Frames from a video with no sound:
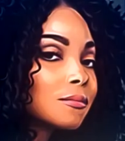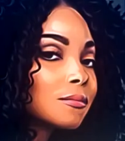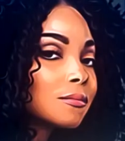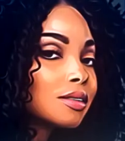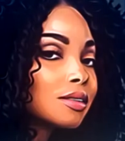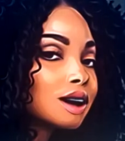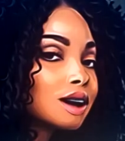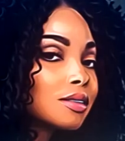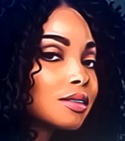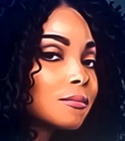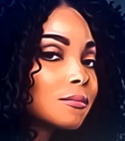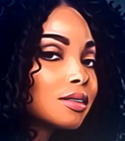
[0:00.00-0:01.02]
Her going
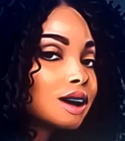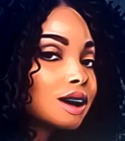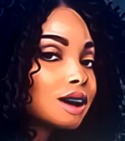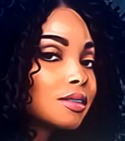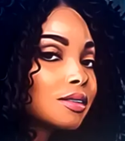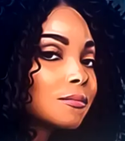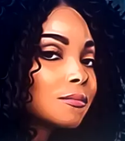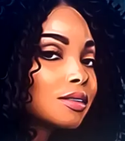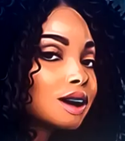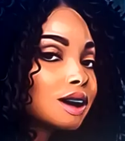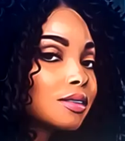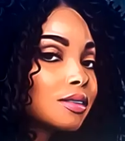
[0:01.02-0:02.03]
at it with you
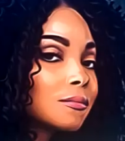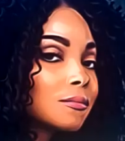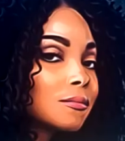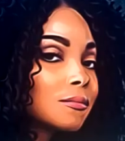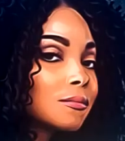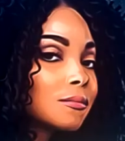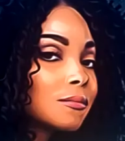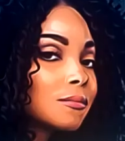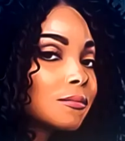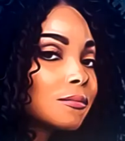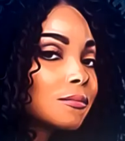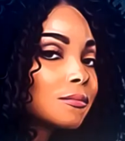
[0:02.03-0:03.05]
doesn't warrant her being
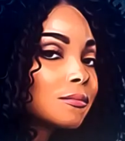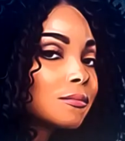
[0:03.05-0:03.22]
hurt.